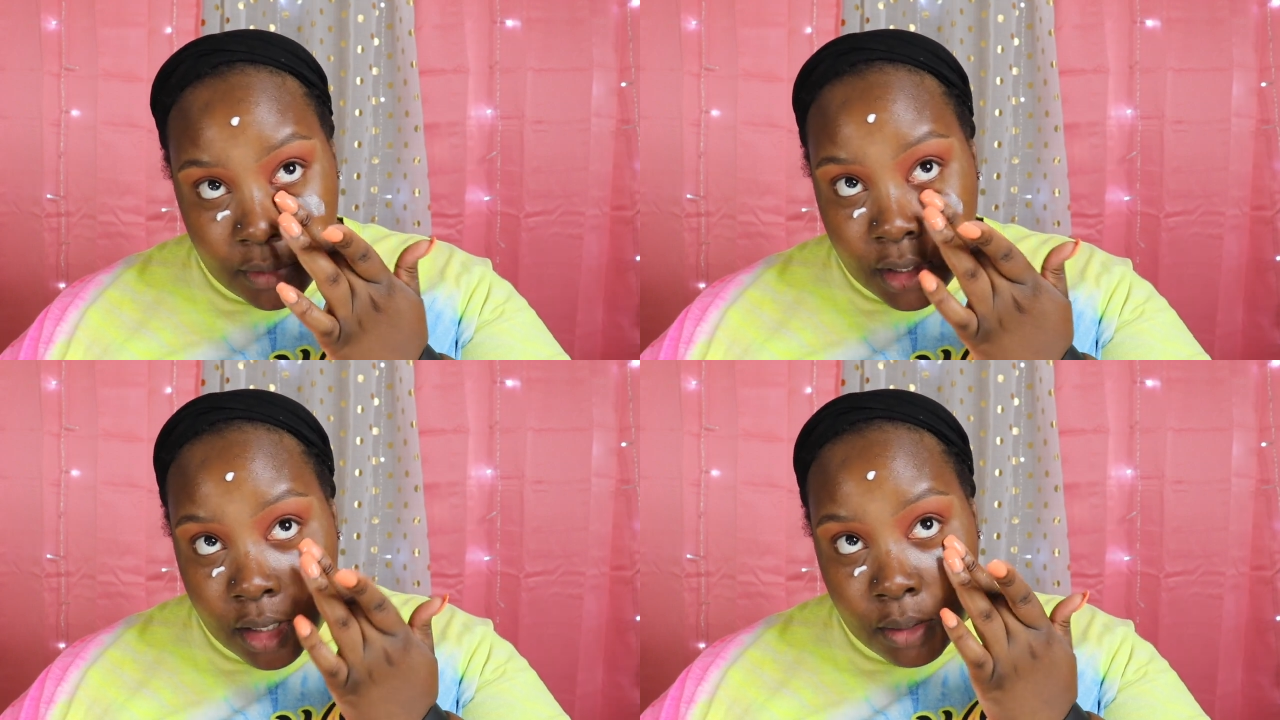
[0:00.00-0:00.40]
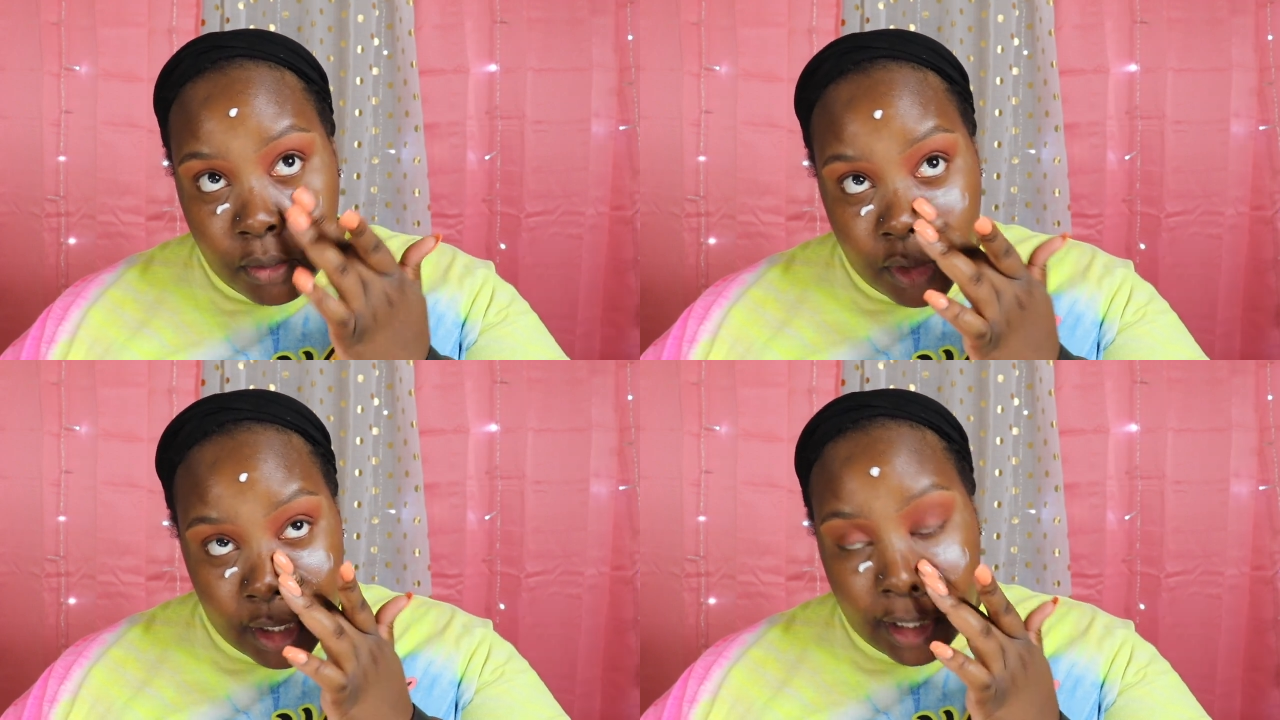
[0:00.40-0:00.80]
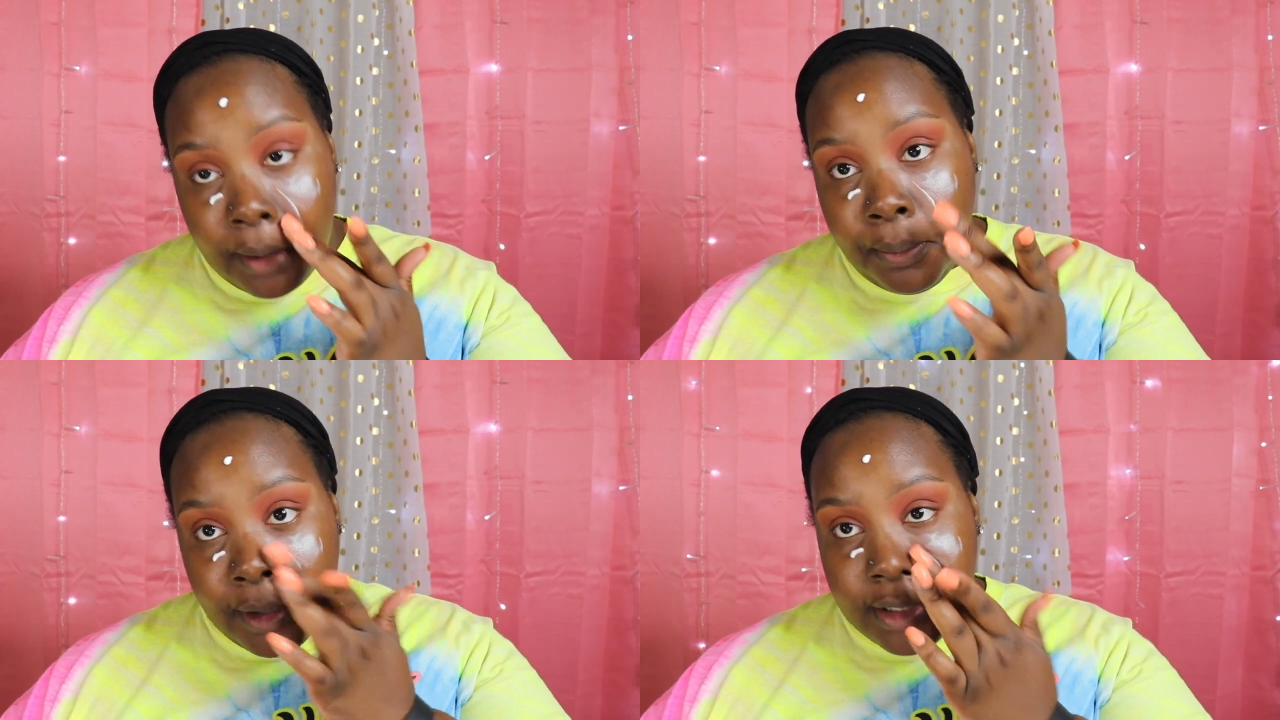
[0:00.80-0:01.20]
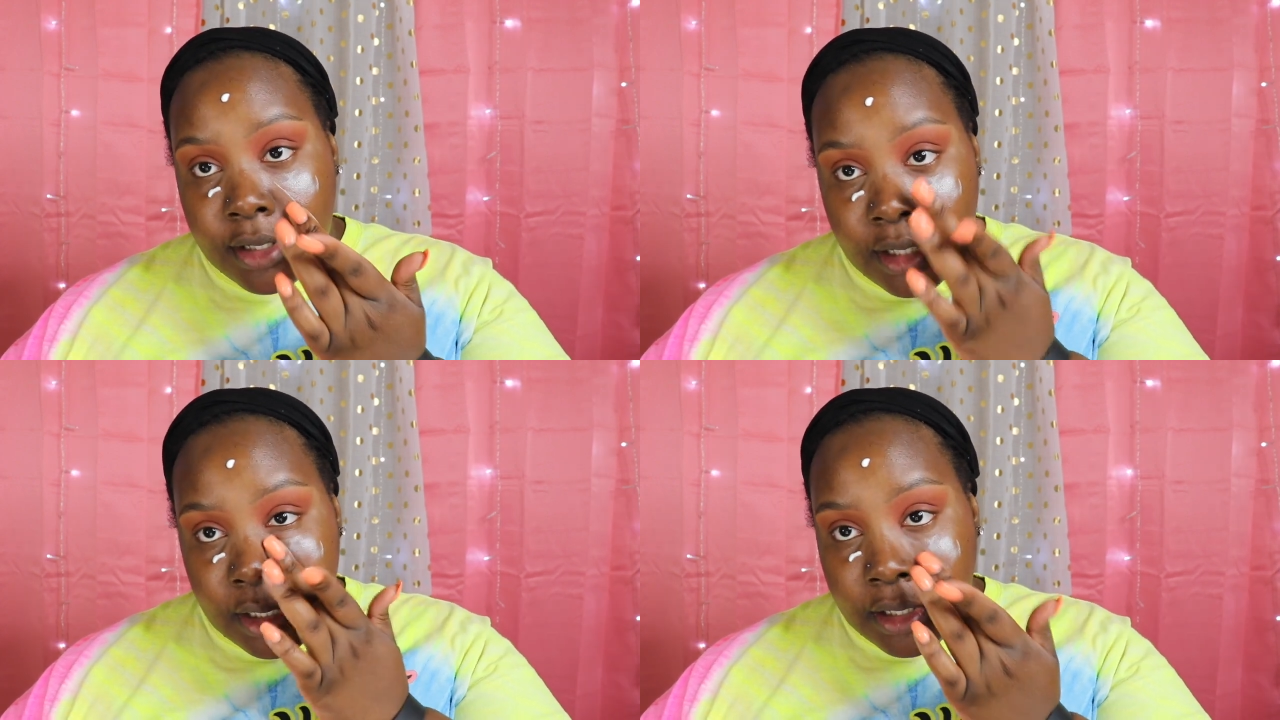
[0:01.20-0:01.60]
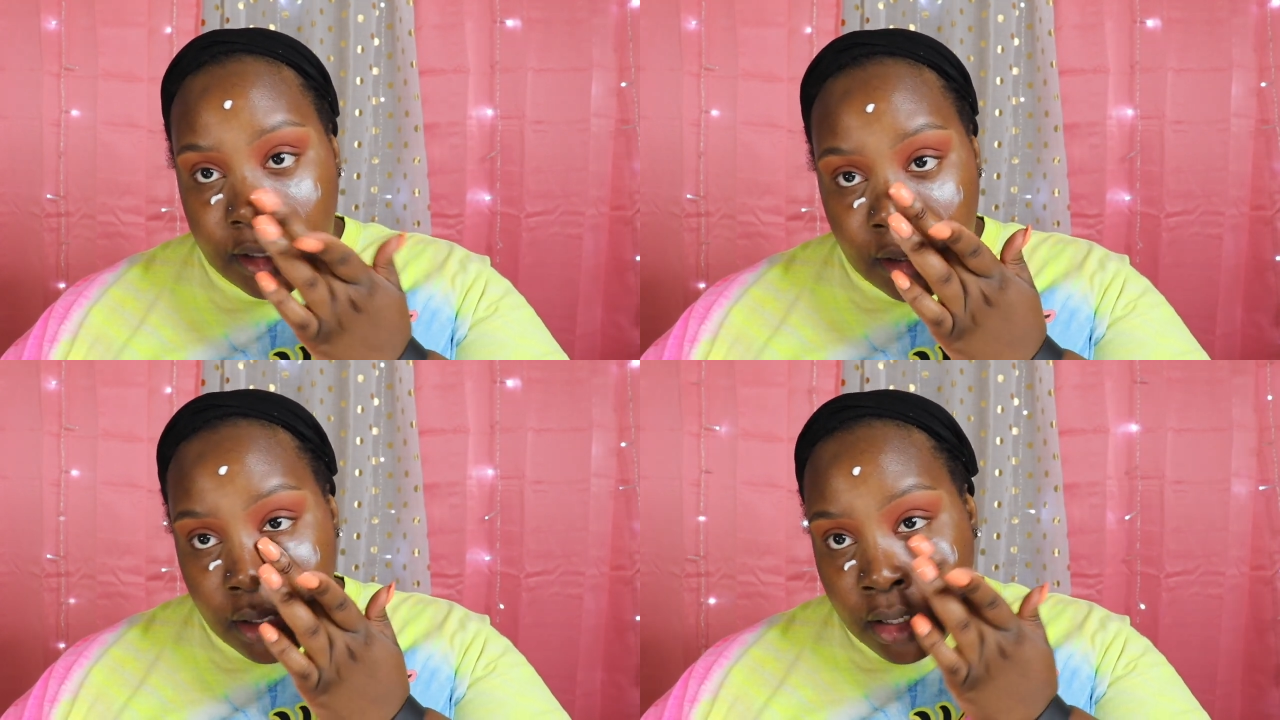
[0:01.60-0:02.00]
So you more like press it
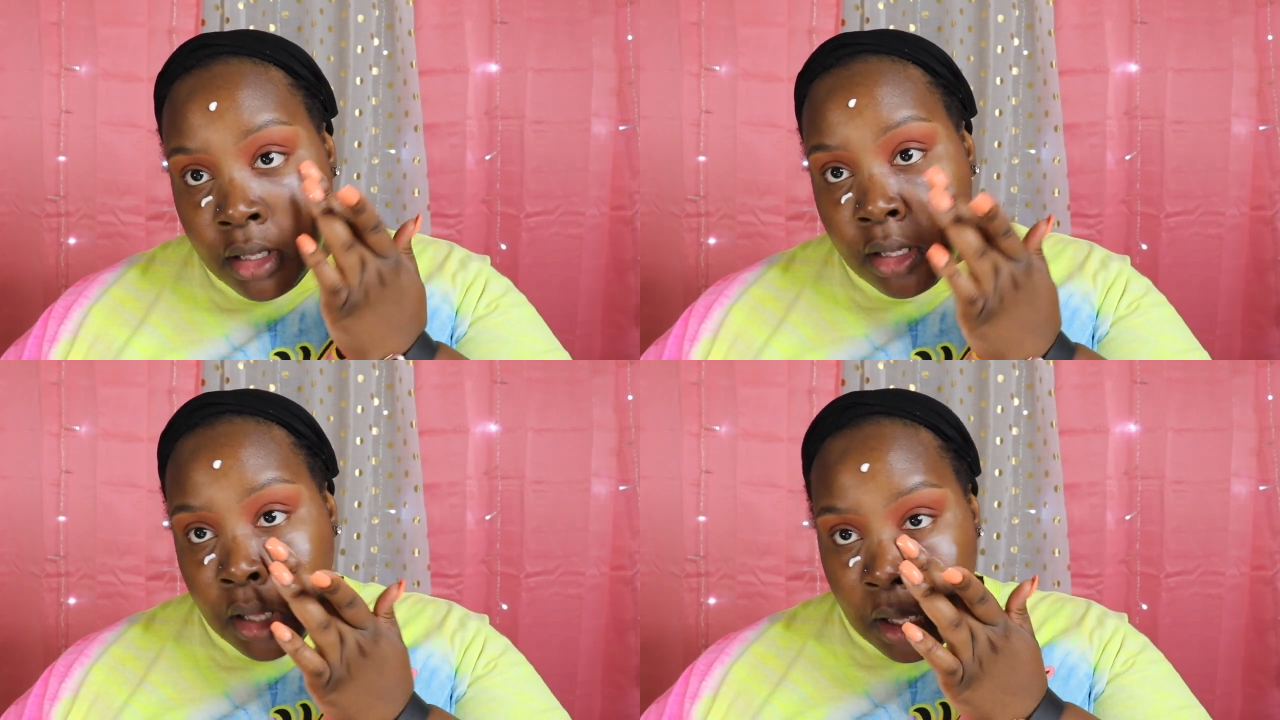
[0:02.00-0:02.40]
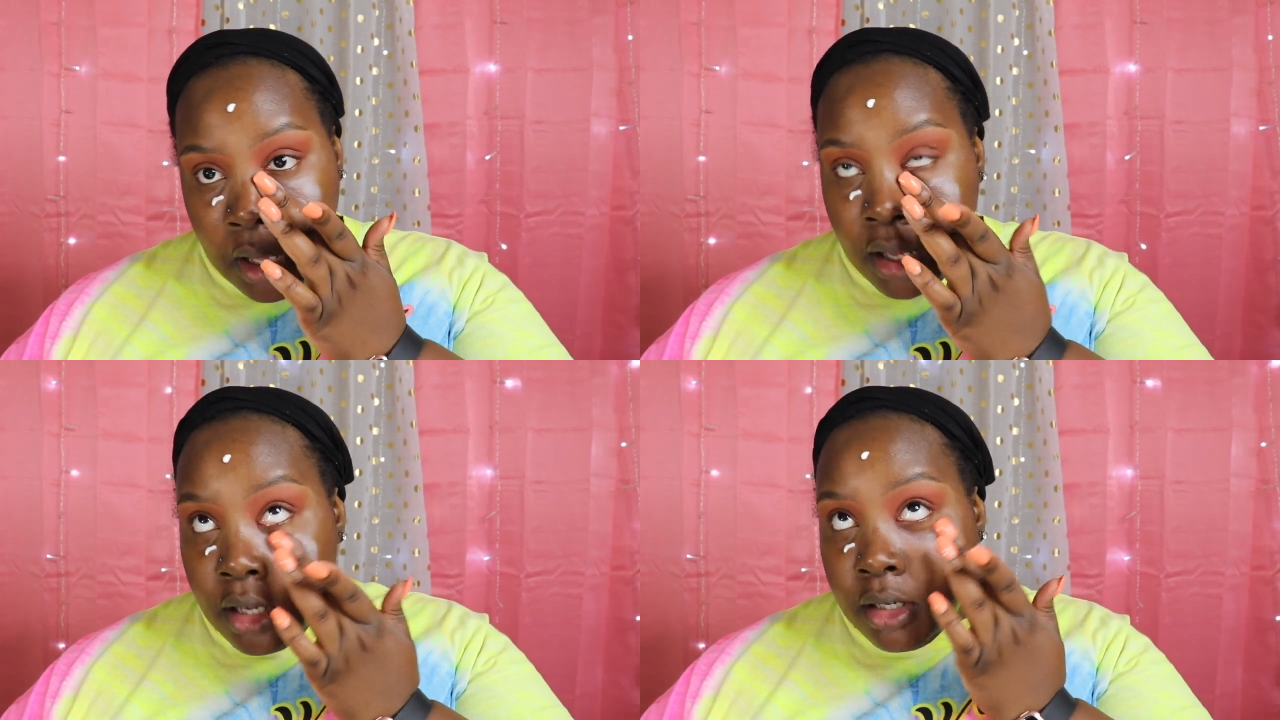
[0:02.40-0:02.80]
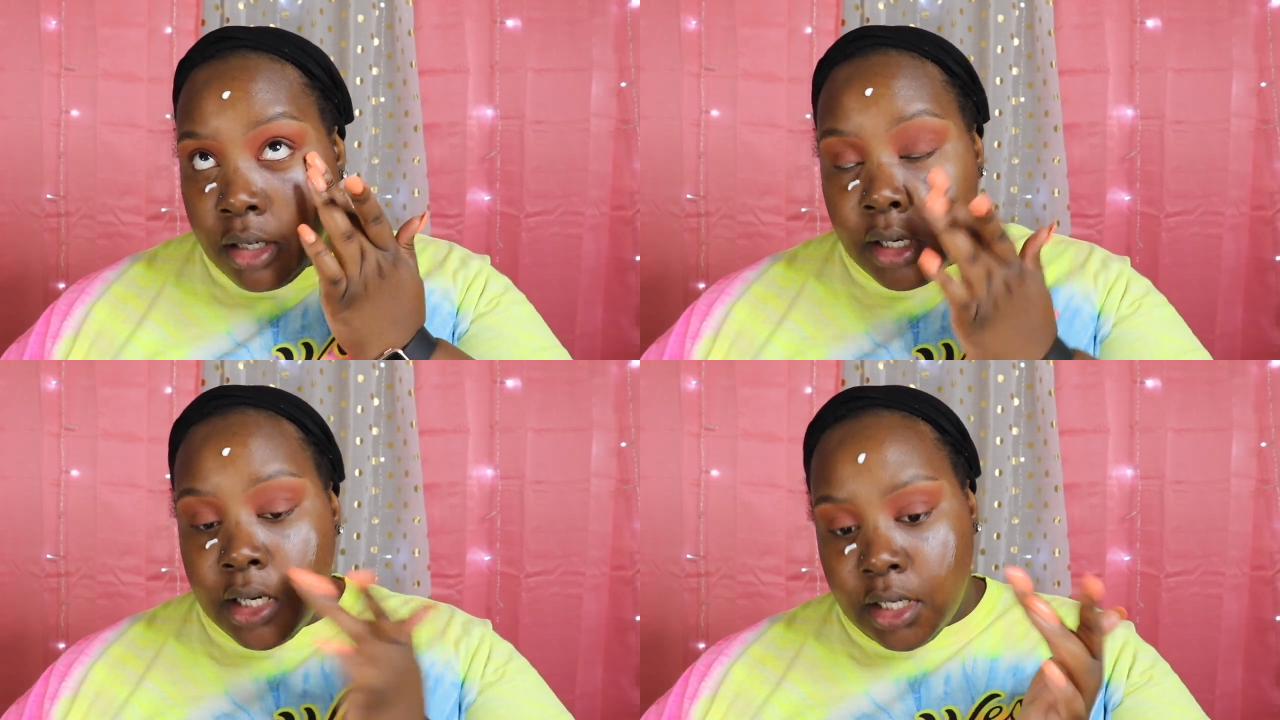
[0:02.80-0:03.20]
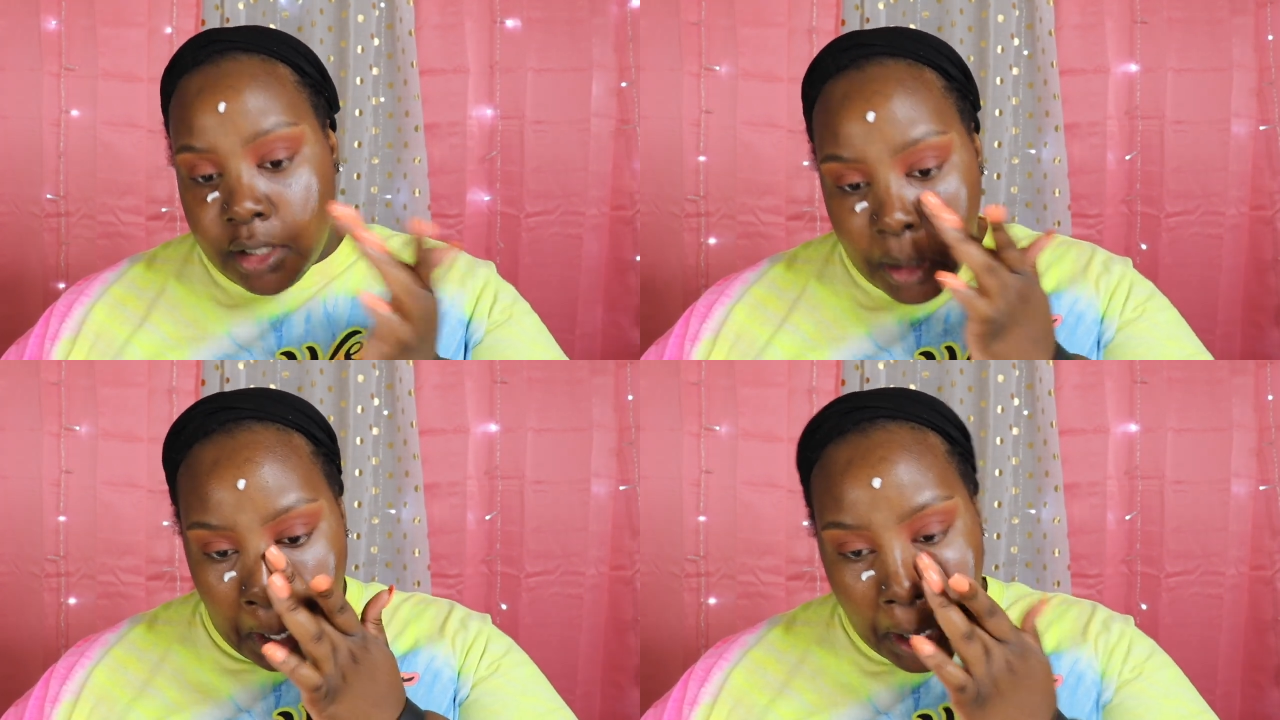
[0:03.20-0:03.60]
in under here.